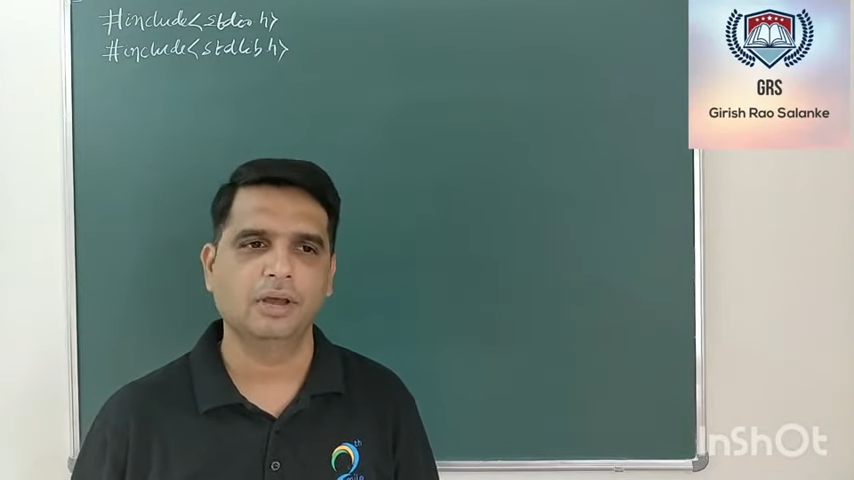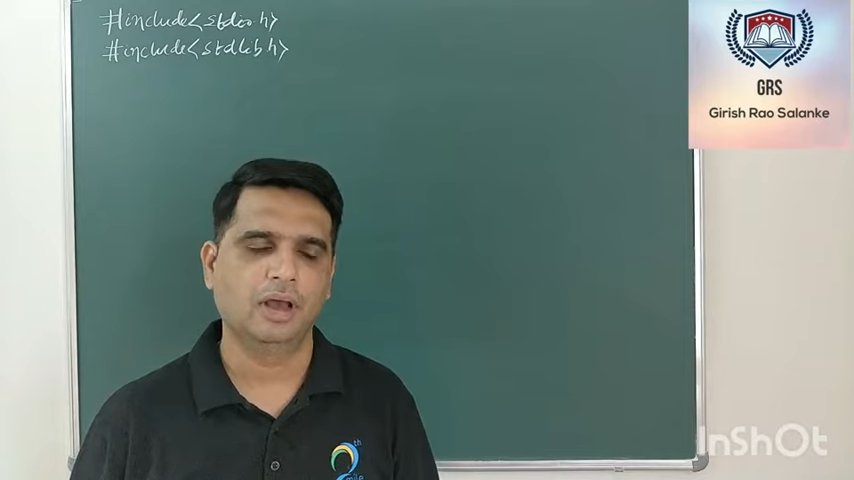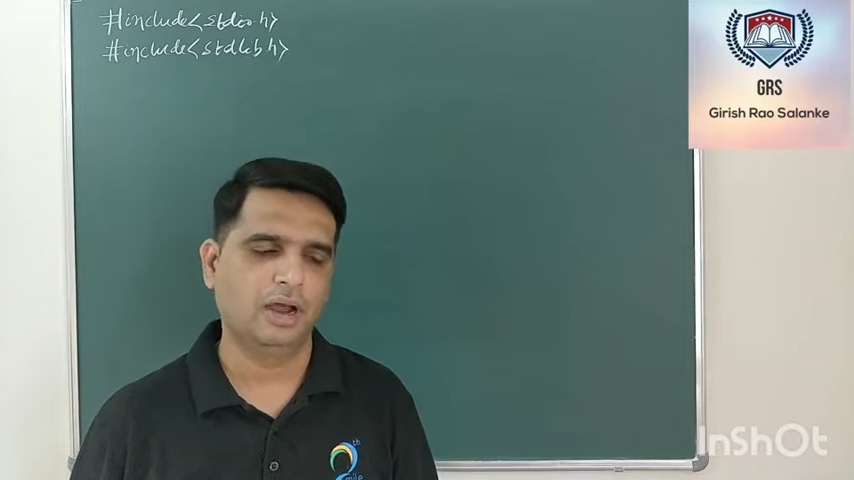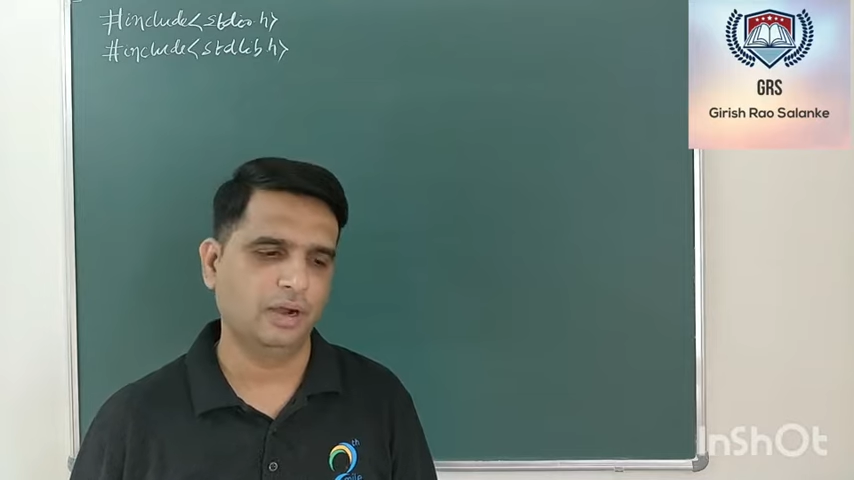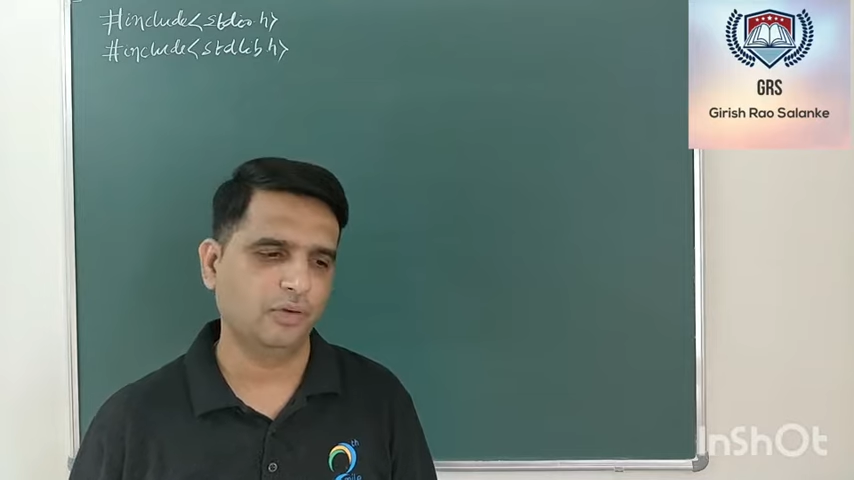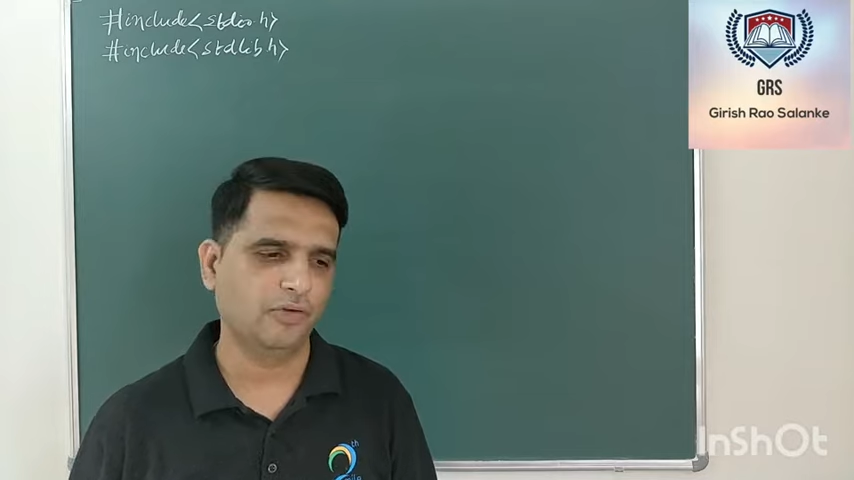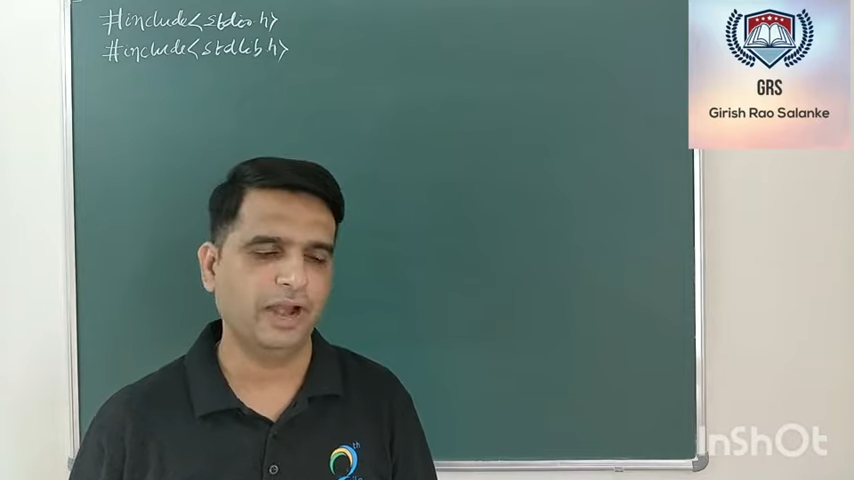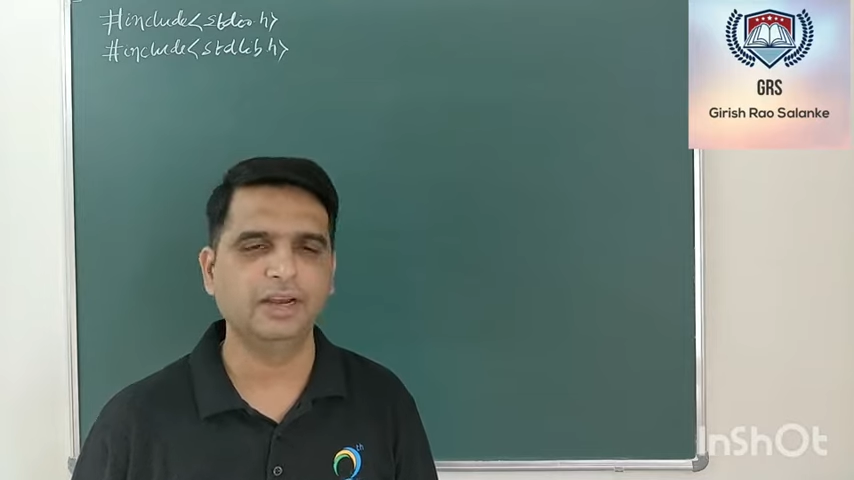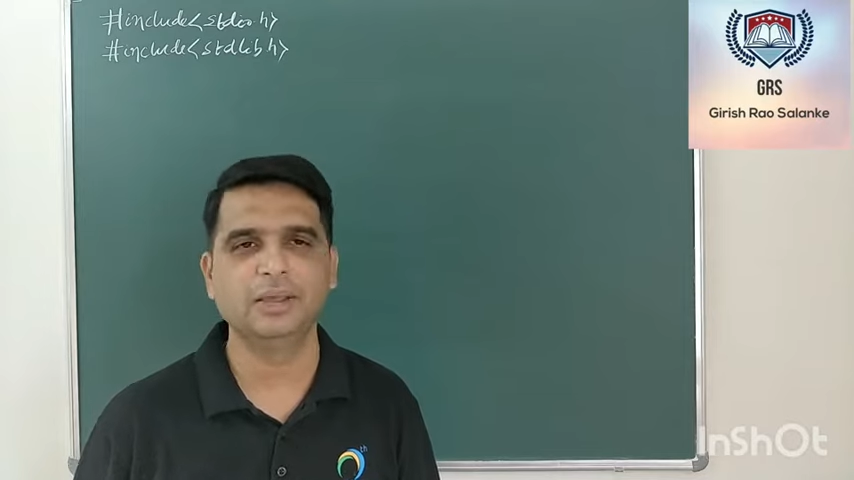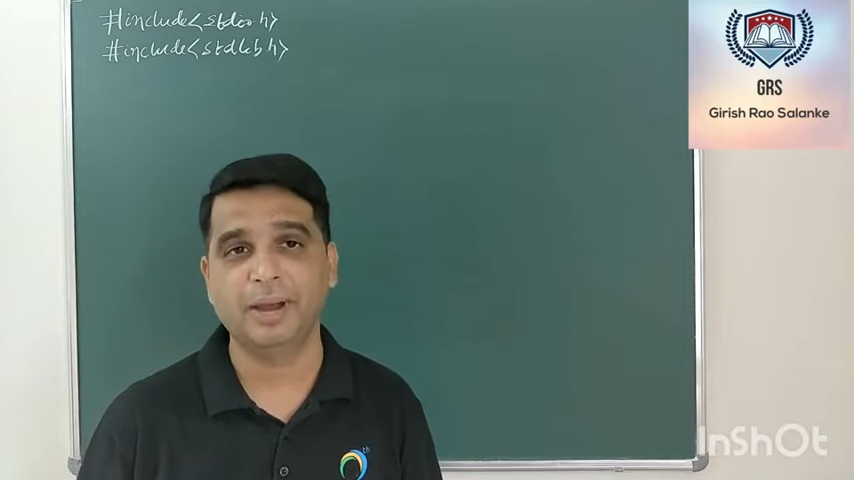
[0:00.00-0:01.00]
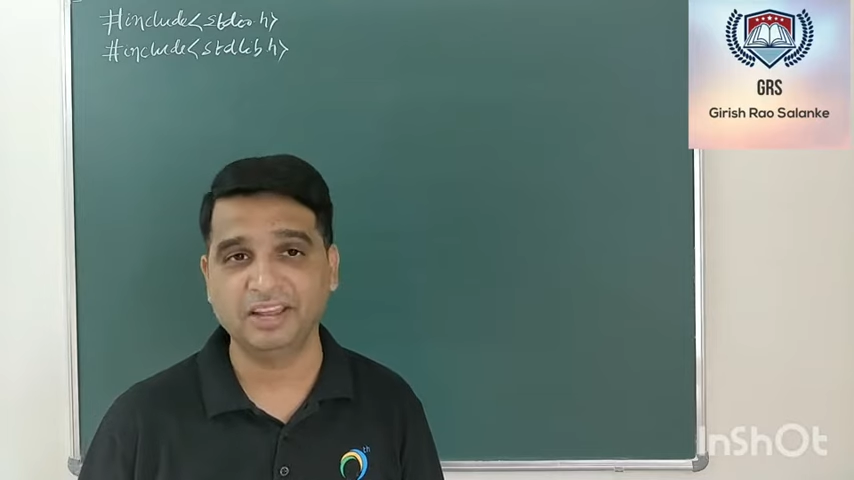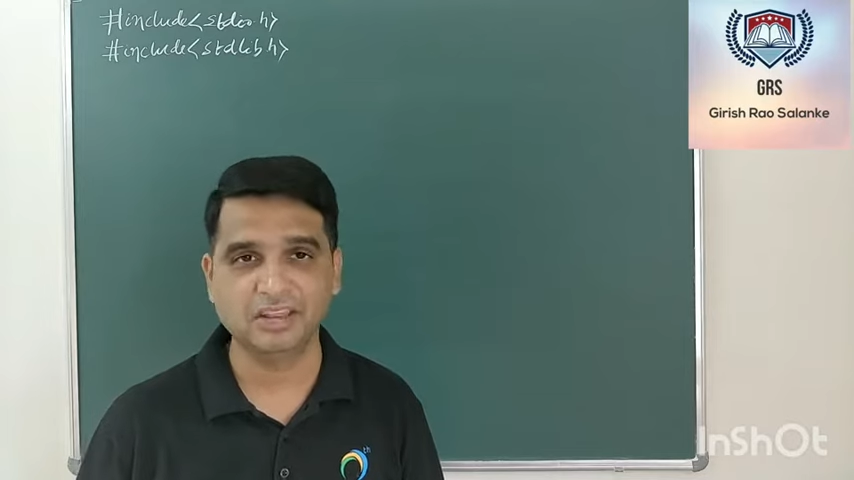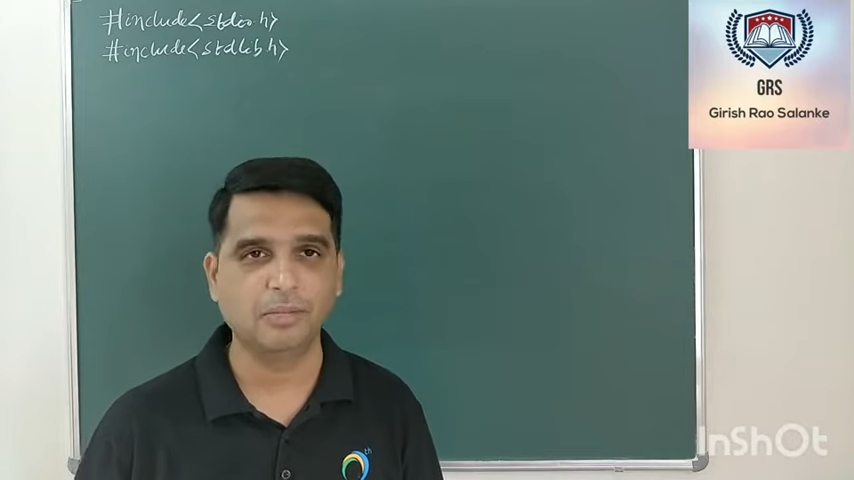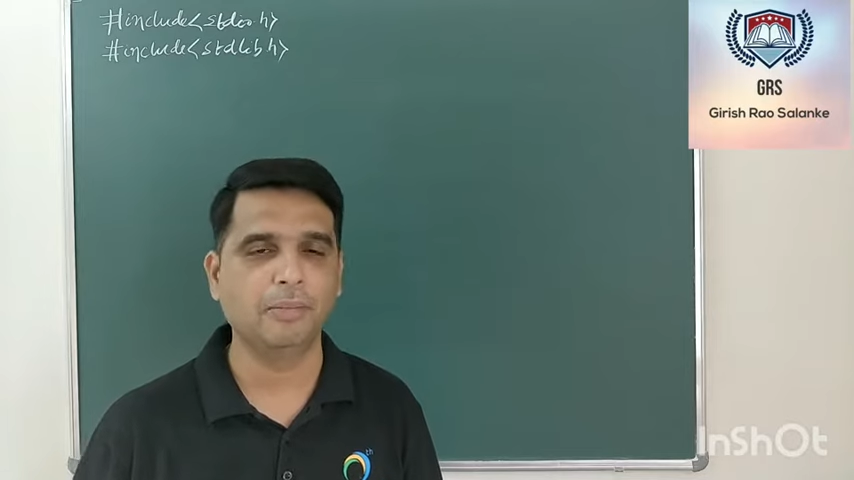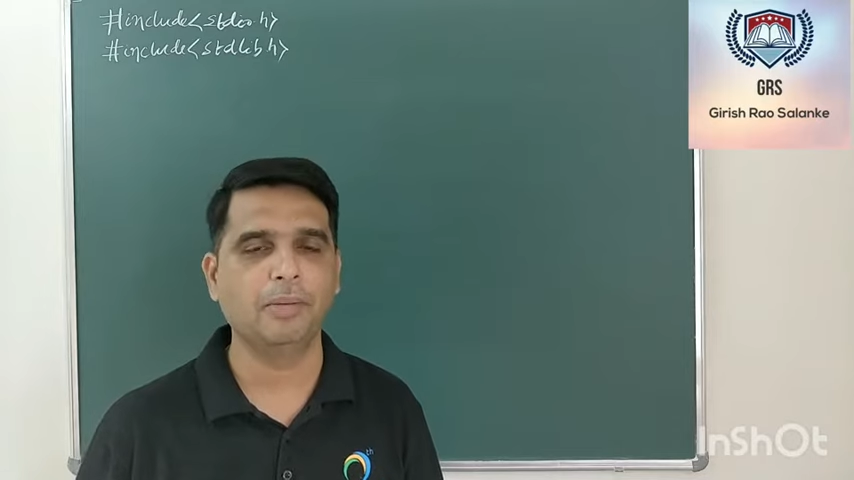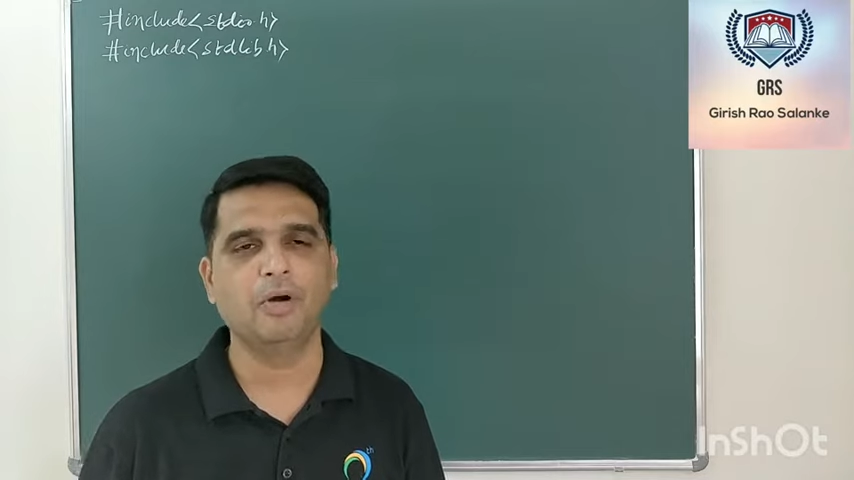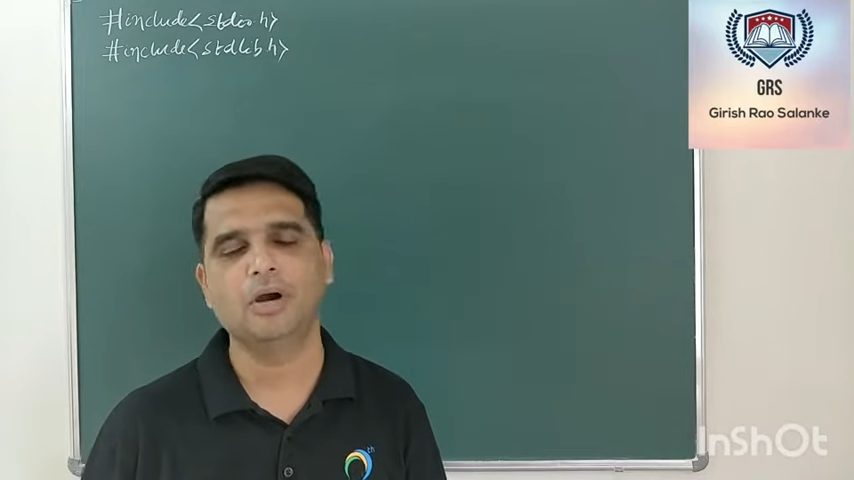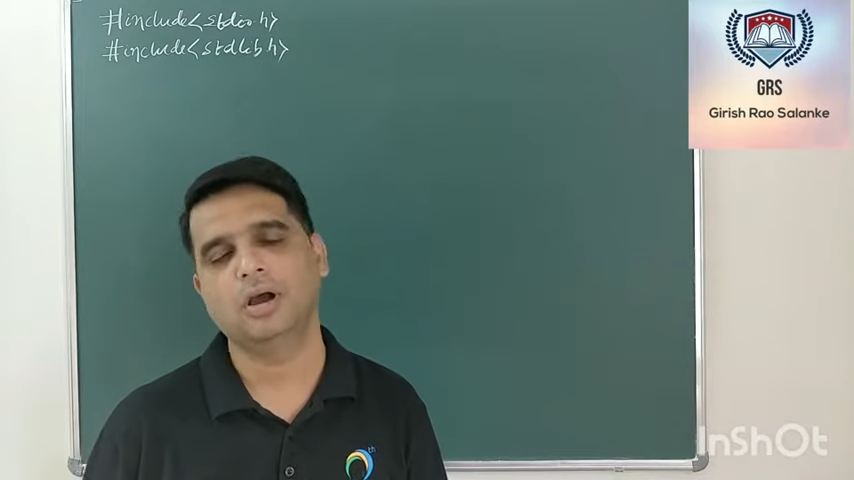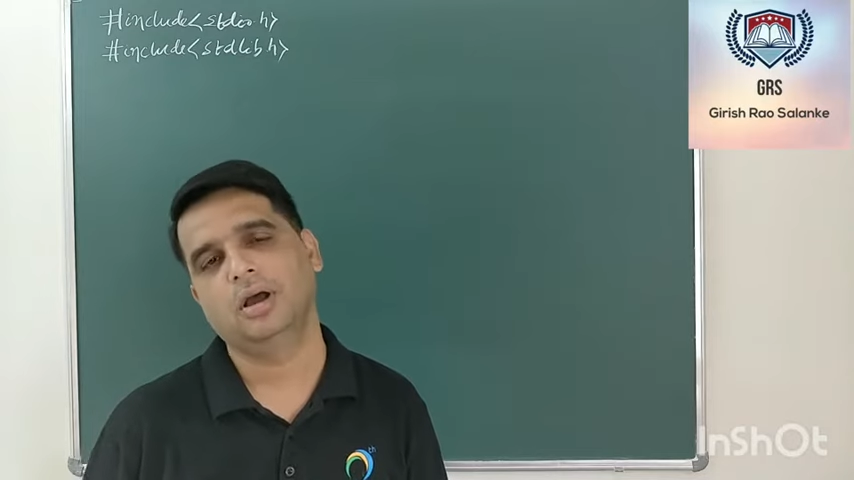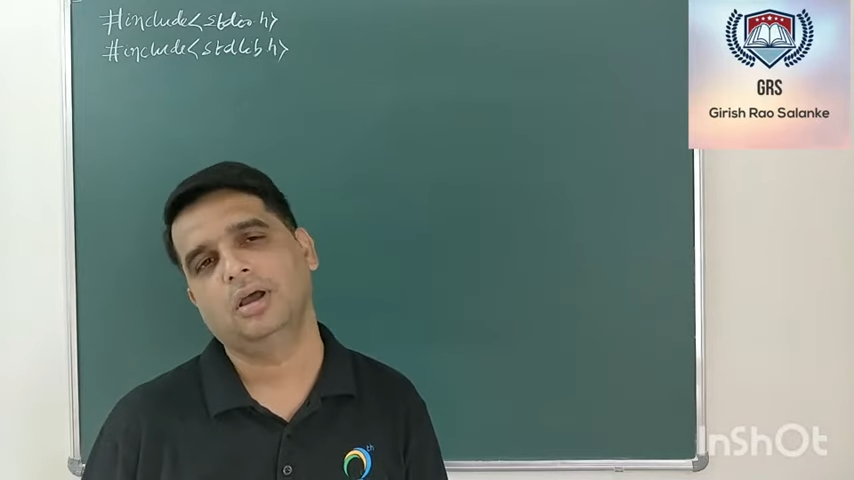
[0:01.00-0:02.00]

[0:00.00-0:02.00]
to find the maximum among